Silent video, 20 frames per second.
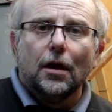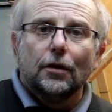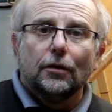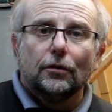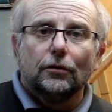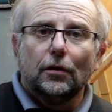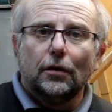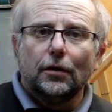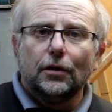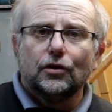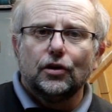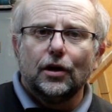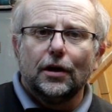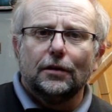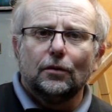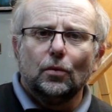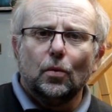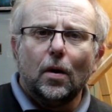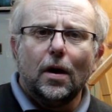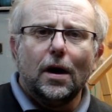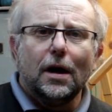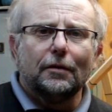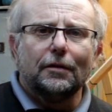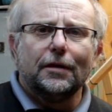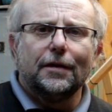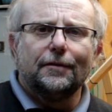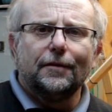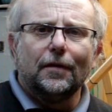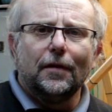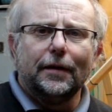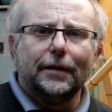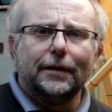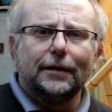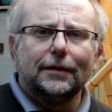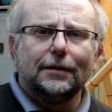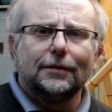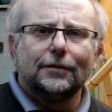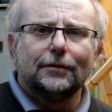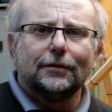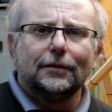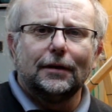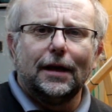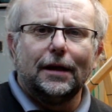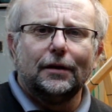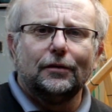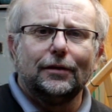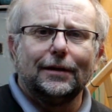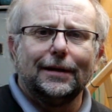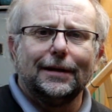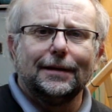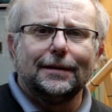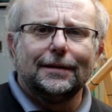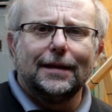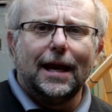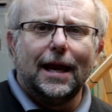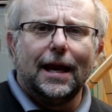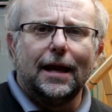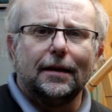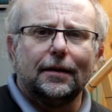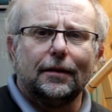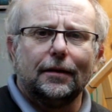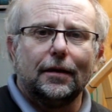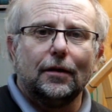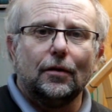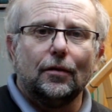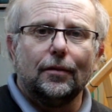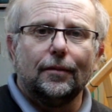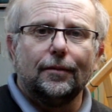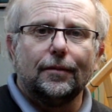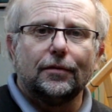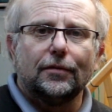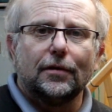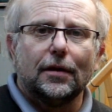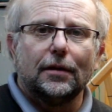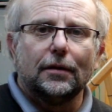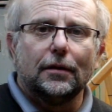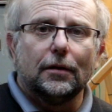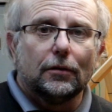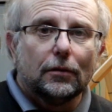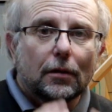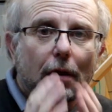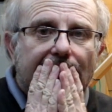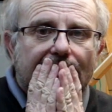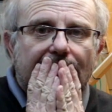So you check the wire and you find it's actually intact and then all of a sudden it's